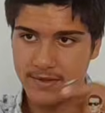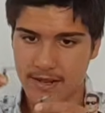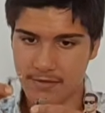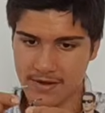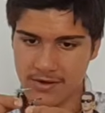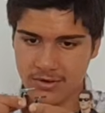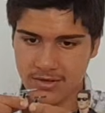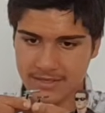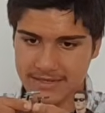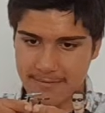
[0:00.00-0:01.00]
Now they look
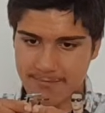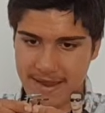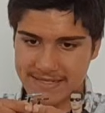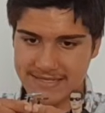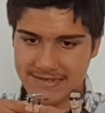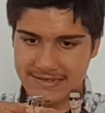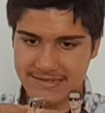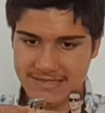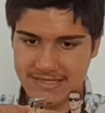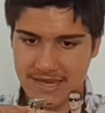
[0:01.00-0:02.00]
like they're basically
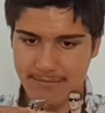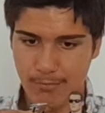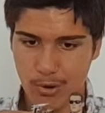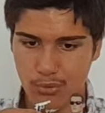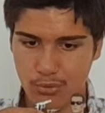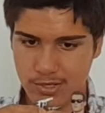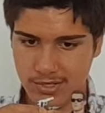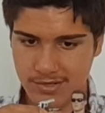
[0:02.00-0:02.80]
the same mould.